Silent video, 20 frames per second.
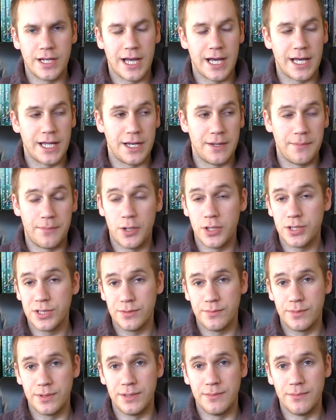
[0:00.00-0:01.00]
and
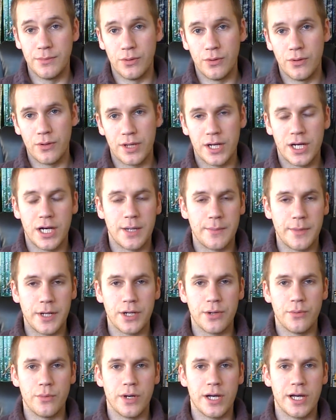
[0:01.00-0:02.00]
possibly more that I'm
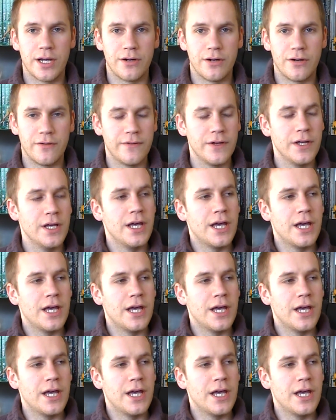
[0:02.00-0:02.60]
unaware of,